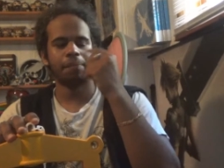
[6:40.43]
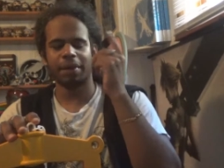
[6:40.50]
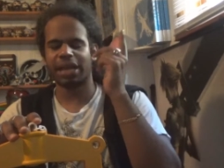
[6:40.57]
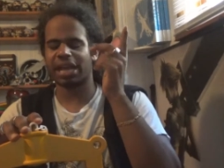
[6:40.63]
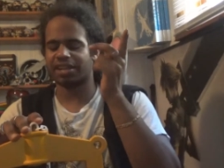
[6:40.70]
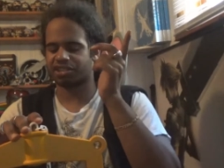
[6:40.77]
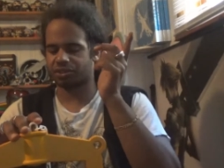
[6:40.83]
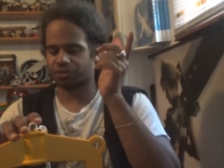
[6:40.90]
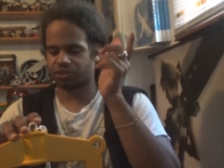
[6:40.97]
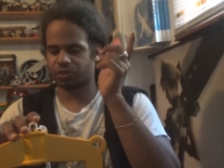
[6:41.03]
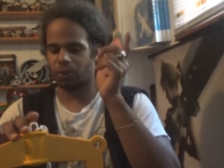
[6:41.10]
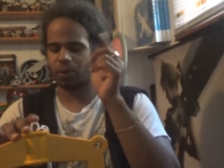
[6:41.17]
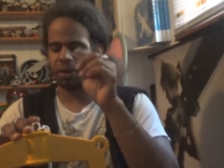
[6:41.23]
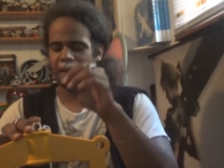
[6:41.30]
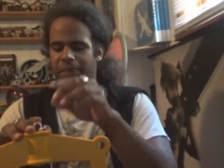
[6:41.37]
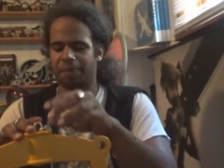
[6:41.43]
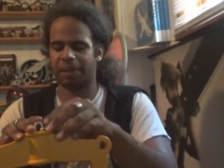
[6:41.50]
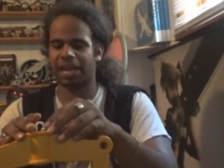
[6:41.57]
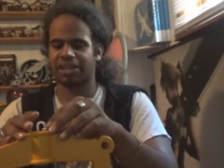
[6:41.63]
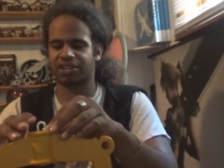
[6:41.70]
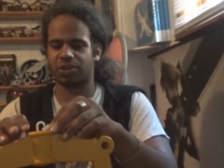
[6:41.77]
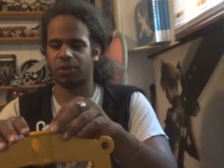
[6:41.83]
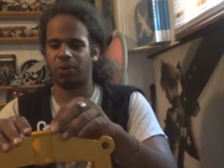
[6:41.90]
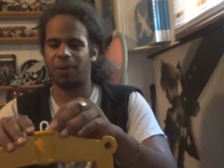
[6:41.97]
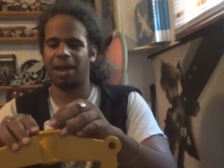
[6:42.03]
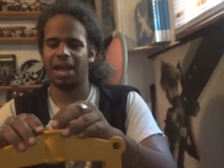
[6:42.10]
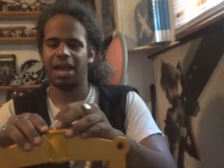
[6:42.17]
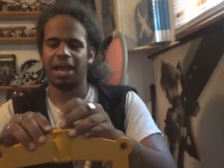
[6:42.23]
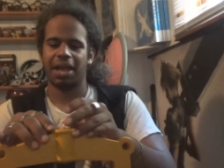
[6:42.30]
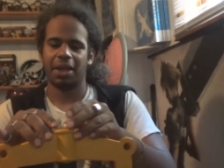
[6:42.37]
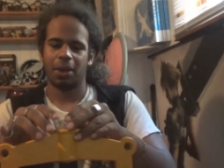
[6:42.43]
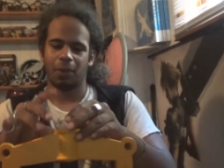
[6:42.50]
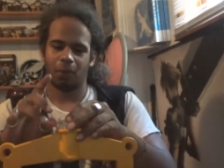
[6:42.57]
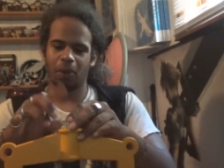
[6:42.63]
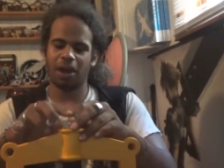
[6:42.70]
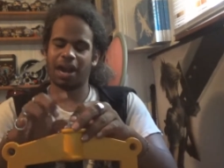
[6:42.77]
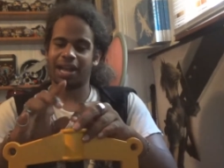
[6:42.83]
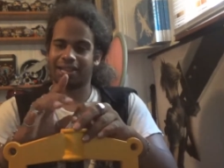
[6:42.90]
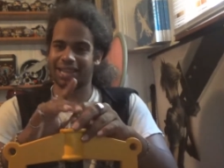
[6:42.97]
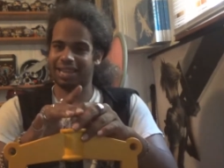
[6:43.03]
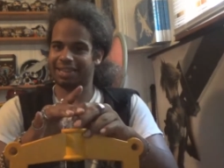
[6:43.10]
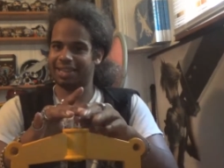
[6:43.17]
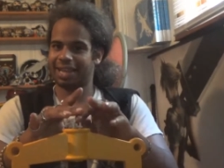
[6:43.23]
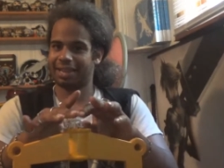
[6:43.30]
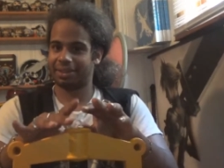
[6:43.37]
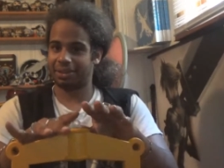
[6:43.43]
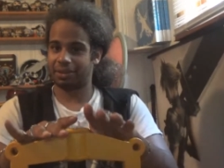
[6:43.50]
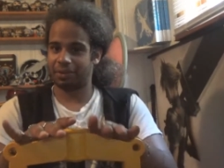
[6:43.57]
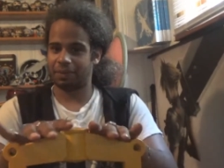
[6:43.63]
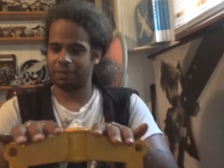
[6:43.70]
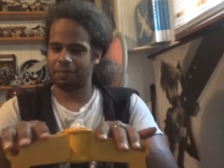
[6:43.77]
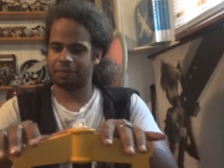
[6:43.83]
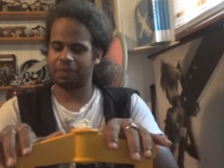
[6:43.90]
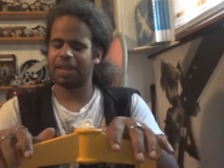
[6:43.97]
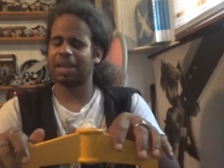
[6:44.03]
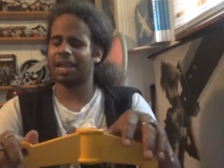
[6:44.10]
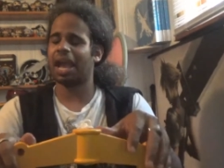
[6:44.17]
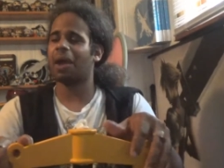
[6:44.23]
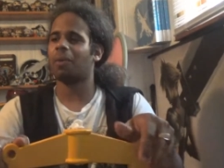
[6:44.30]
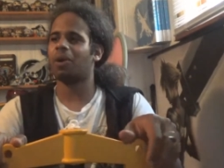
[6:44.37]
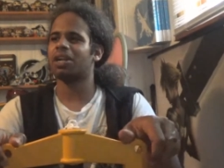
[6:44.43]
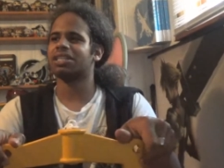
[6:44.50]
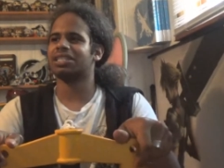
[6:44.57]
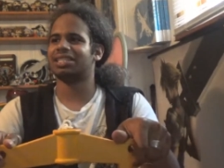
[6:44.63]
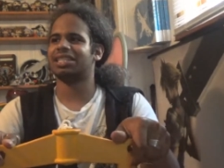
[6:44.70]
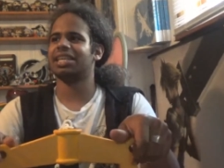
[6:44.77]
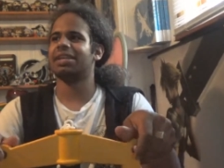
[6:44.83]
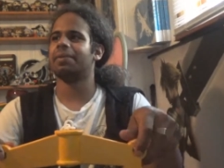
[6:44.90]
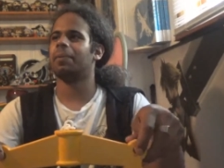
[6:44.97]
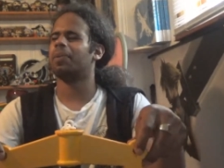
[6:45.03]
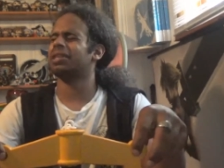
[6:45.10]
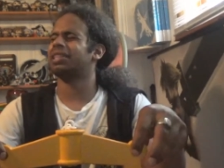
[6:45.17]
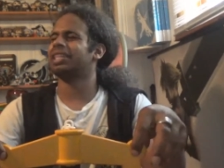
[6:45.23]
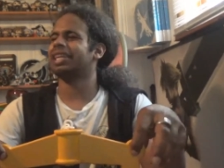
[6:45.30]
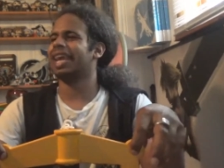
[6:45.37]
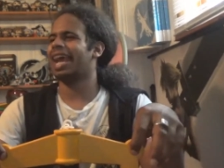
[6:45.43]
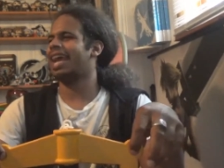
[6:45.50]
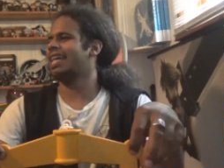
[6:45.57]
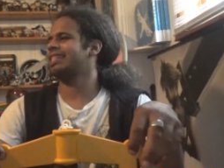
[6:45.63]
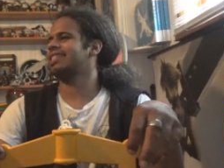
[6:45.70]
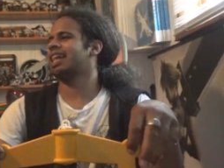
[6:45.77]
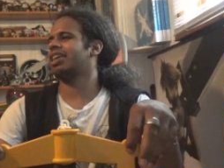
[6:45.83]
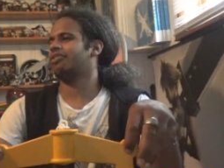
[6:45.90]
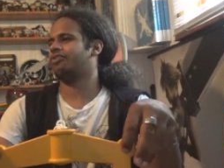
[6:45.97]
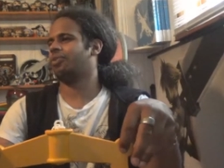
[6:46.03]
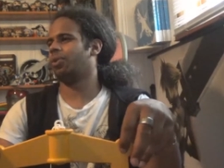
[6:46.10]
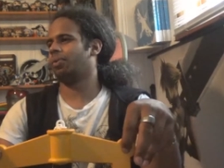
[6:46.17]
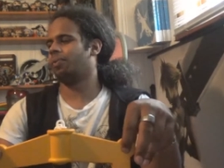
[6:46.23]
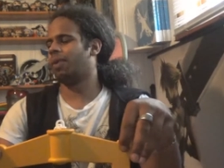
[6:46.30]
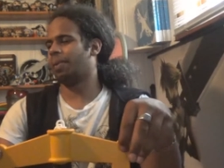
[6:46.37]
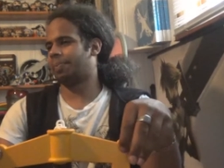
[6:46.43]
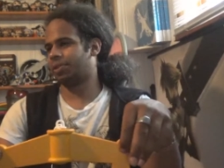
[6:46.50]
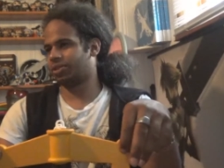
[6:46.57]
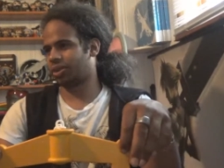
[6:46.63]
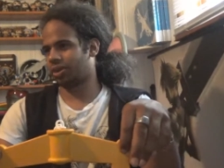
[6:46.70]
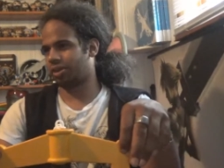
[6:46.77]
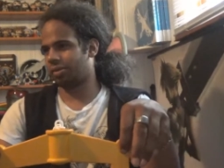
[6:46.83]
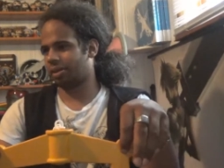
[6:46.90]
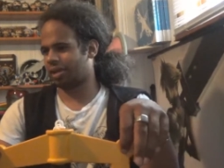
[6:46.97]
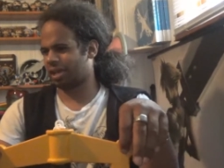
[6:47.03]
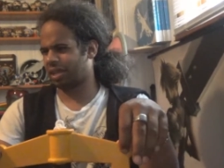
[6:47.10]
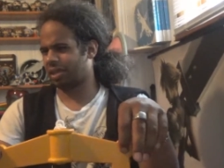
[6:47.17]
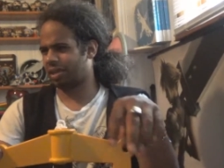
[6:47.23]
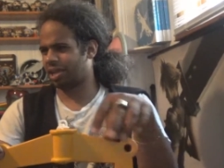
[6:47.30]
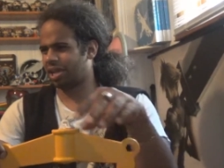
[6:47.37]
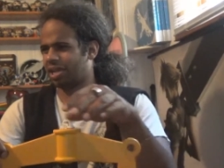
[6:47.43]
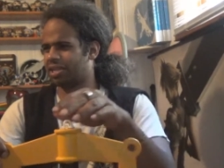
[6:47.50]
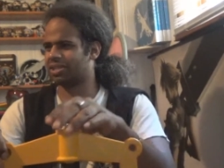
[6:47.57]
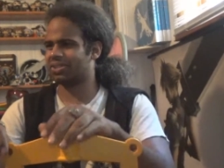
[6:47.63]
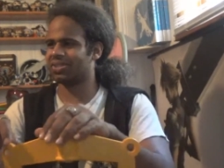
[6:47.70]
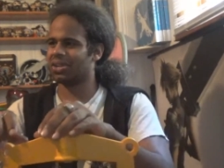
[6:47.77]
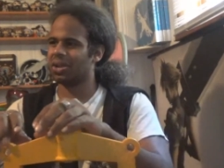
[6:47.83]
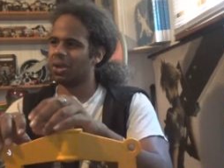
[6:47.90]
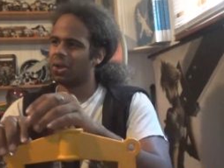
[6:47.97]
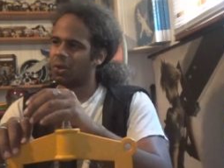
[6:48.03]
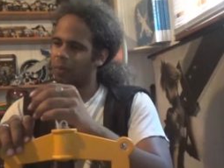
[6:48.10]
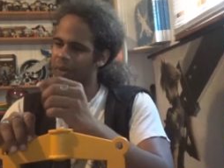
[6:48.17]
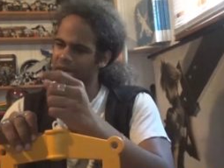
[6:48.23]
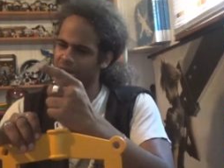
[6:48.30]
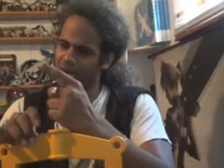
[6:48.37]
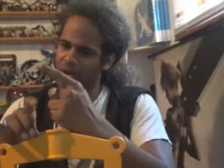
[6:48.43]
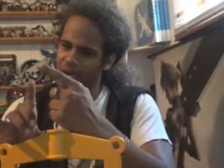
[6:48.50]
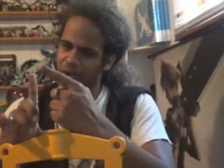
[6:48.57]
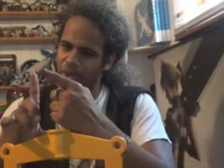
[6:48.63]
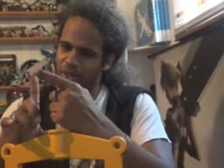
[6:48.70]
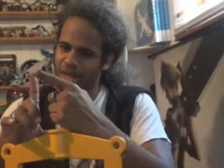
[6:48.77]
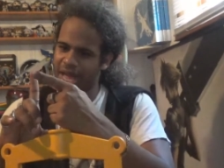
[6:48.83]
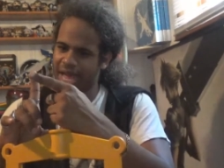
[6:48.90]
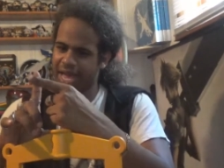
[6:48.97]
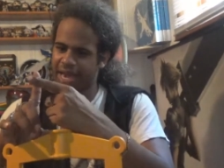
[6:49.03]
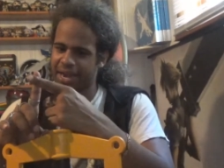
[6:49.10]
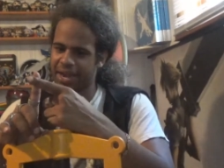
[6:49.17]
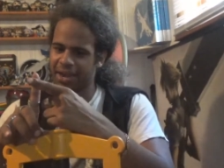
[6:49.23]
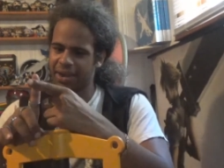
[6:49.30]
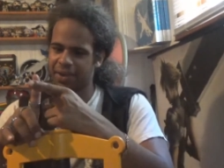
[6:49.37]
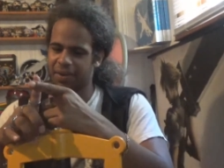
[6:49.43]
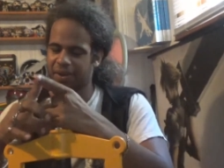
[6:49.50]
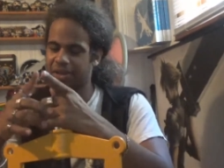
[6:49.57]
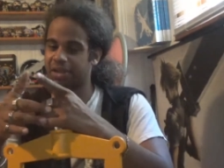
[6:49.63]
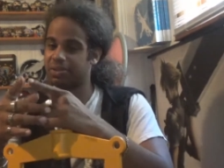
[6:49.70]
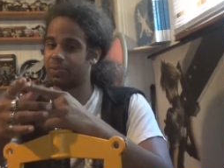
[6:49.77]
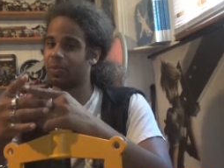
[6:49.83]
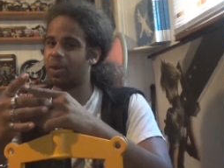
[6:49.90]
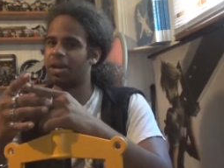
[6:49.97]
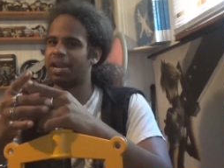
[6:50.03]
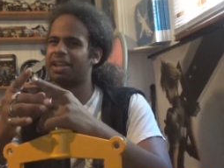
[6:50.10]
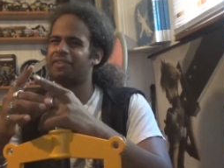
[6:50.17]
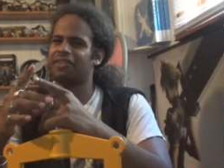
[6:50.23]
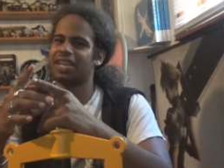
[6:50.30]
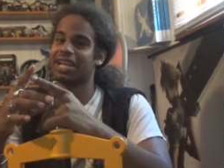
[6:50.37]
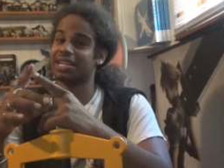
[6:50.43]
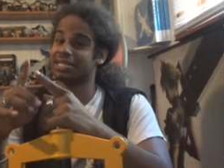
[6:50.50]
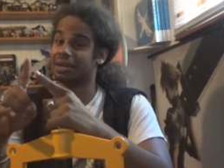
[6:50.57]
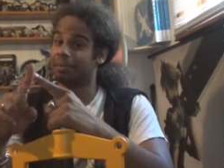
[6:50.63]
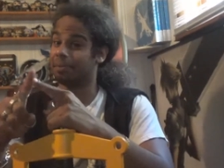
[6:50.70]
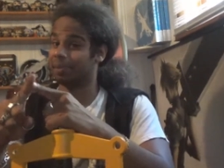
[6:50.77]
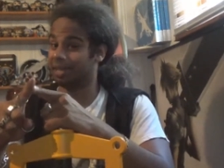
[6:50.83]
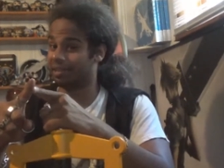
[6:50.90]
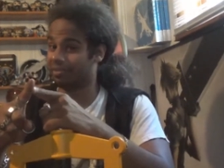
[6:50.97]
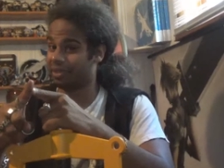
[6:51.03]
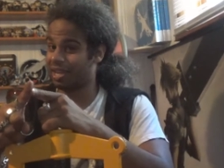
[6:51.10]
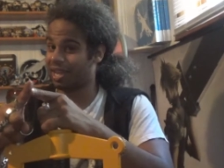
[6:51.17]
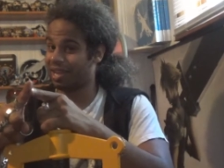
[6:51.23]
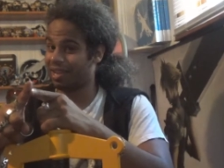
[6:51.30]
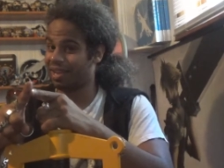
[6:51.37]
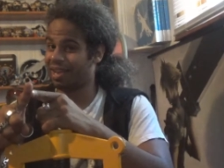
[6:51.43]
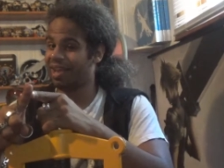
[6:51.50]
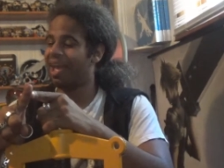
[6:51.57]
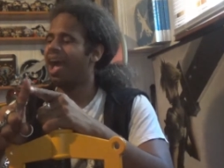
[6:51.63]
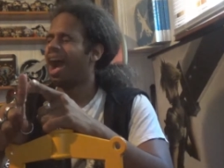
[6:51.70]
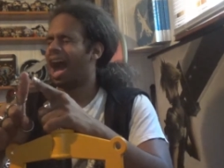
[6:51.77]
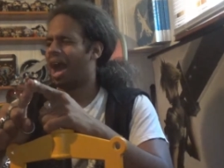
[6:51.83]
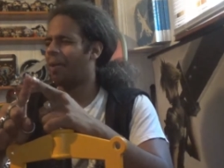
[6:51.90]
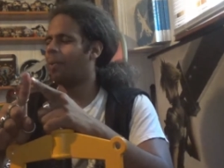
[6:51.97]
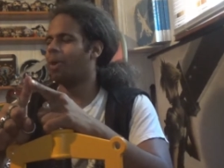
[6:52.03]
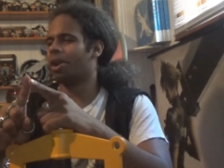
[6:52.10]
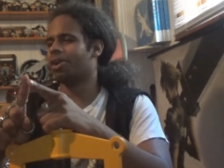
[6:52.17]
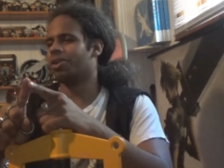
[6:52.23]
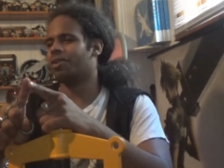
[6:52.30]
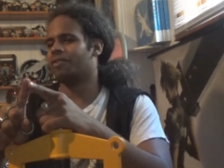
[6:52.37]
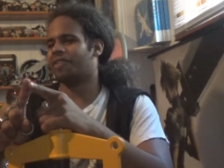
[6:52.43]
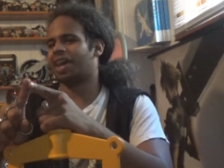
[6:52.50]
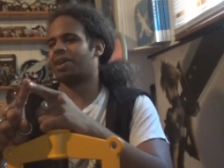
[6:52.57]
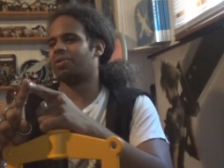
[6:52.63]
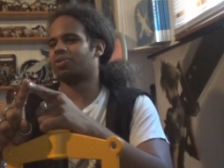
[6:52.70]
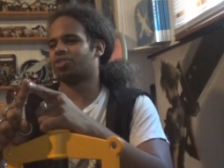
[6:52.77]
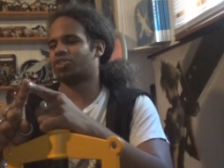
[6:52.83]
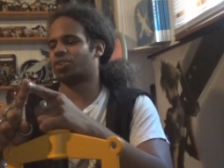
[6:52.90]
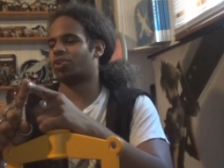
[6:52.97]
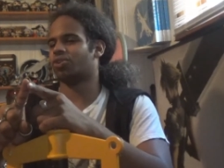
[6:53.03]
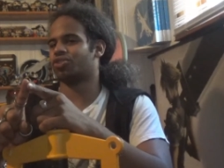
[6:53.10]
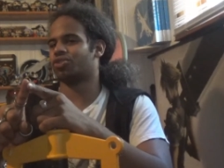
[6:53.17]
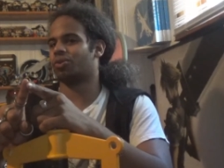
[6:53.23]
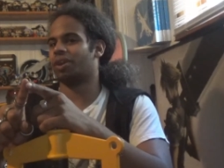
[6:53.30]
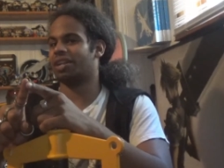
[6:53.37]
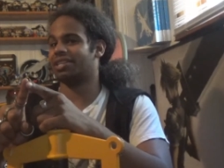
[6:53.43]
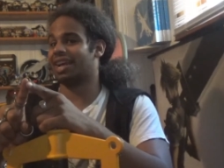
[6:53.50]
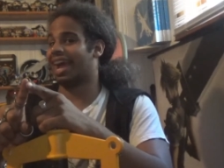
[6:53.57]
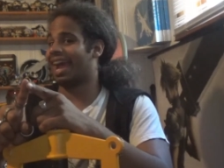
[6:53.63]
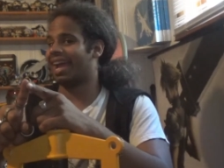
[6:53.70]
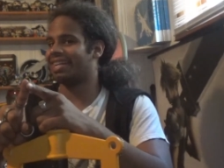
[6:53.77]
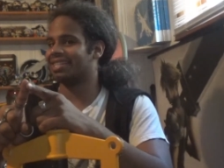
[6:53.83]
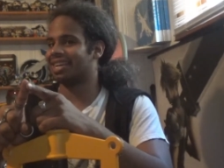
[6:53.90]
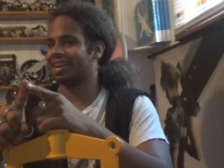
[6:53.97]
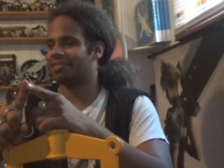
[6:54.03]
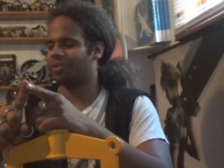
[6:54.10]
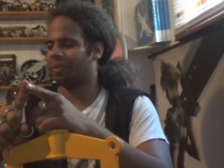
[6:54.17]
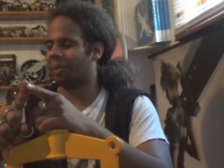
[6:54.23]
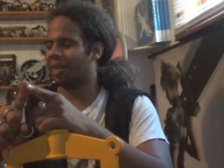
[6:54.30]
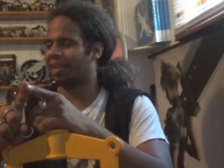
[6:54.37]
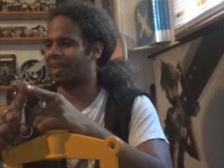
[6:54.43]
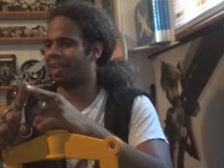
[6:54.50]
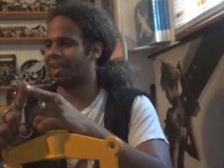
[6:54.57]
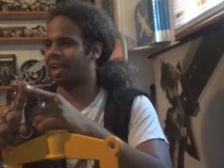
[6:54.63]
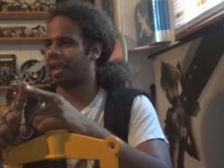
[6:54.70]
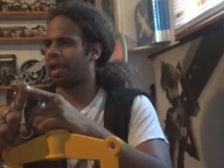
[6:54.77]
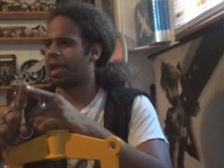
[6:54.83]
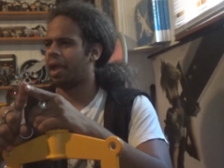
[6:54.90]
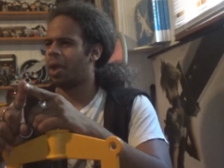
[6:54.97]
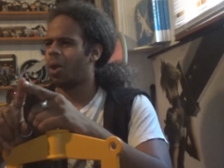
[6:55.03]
but yeah, so so but yeah, so one I like that the it, I want to see what the anti-form weapons are going to be because we know that because one if he gets oblivion, I want to know if that'll turn Sora into anti-form and like